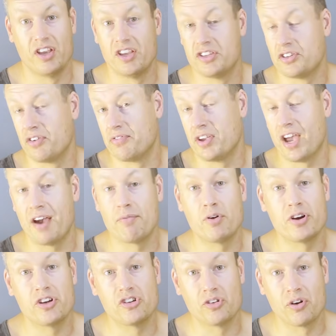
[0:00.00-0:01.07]
So if you have
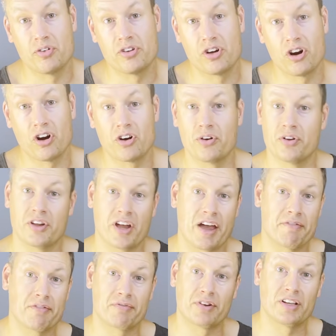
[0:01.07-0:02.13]
one in your own yard or you
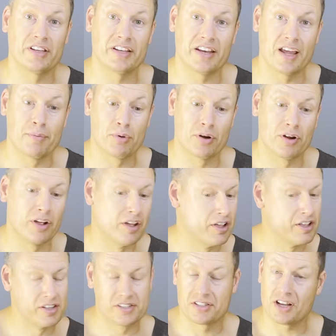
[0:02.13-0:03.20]
have a friendly neighbor,
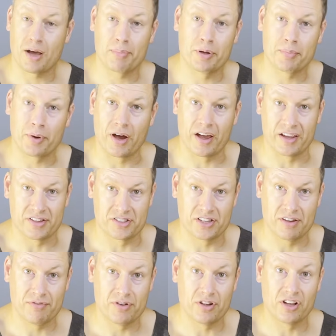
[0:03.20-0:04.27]
stop on by and
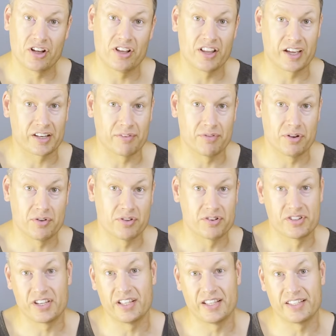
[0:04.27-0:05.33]
see if you can collect a few of their
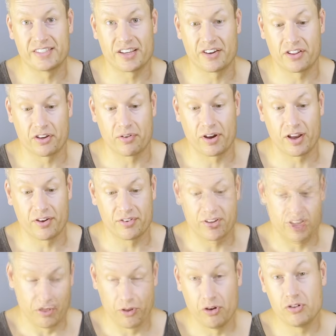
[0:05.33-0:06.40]
seedlings out of the ground.
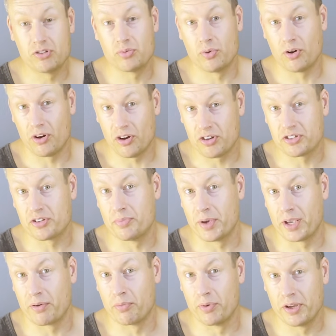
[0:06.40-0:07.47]
Those will also
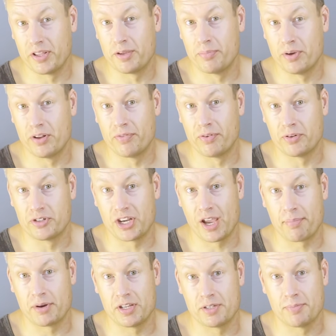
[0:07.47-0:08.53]
make really beautiful
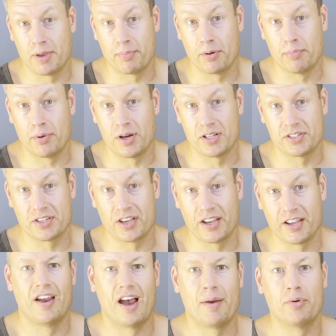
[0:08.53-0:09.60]
Japanese maple
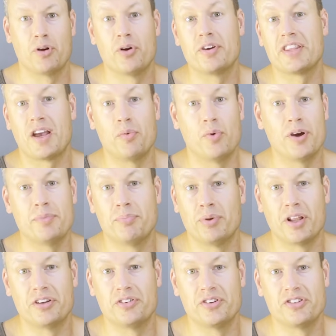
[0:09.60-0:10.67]
bonsai. I'm growing that one
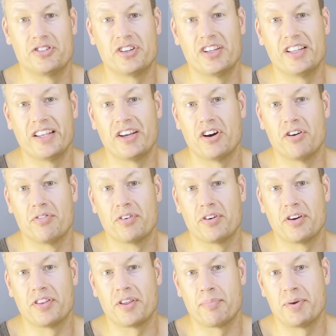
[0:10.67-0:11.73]
Bloodgood seedling
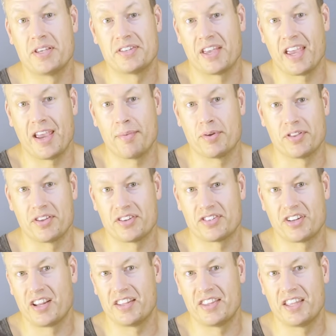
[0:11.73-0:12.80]
over the piece of
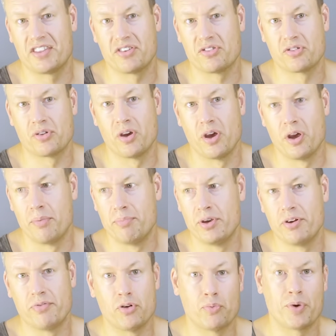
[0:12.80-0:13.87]
amethyst, and I think those
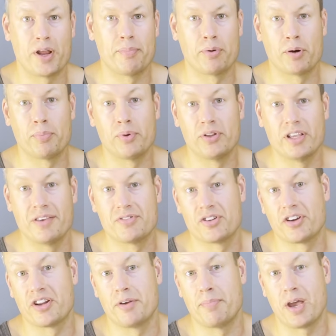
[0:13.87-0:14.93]
beautiful red-purple leaves are
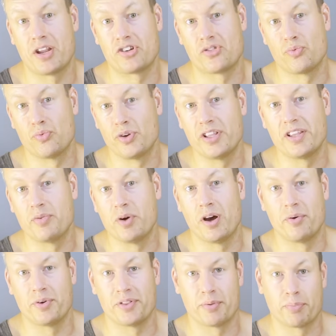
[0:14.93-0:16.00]
going to match really
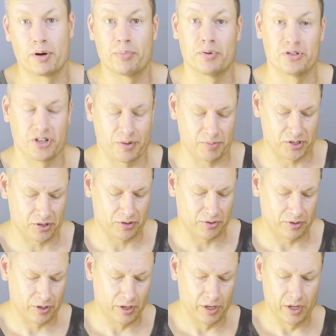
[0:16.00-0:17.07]
well with the purple gemstone.
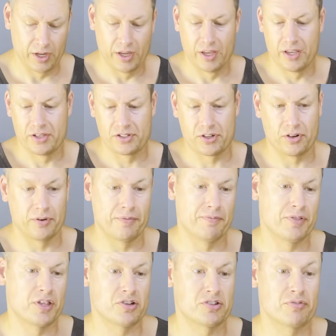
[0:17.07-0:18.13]
So
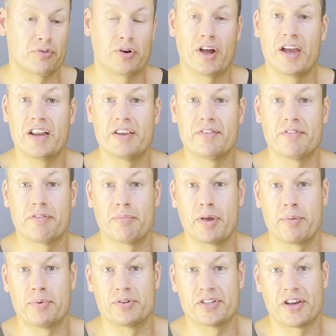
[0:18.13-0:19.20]
there's a variety of different
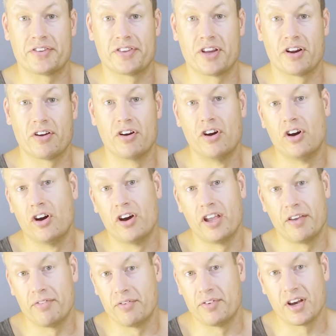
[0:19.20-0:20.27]
maples out there.
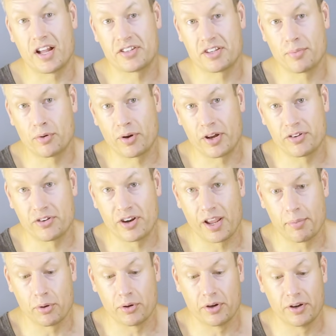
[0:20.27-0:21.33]
If you've got some around your
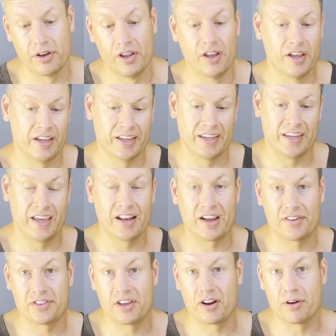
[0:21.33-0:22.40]
neighborhood, get
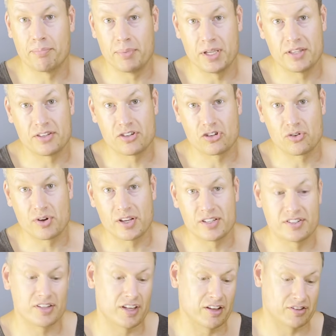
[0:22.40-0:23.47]
out there, beat the
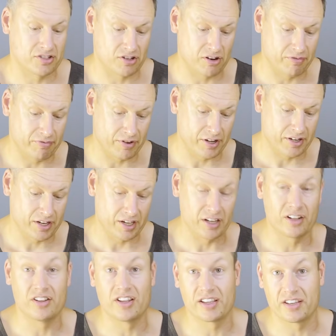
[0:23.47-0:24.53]
streets, and start finding and
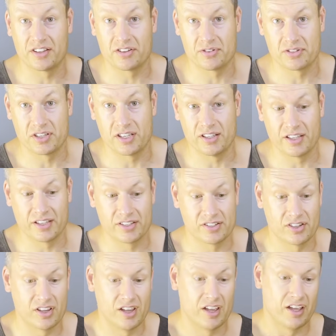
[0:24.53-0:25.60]
collecting those seedlings.
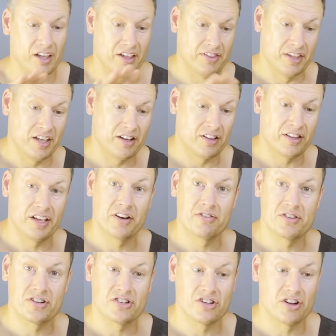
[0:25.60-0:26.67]
And then later
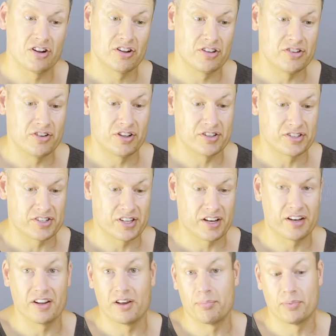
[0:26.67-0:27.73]
this year, you can set
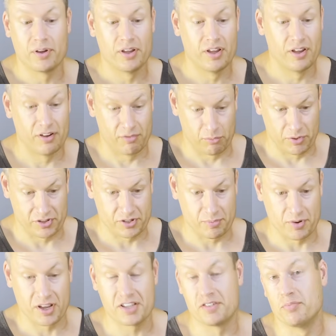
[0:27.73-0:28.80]
it up with some
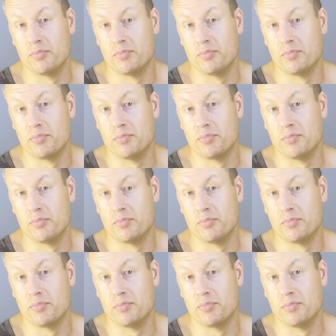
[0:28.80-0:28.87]
nice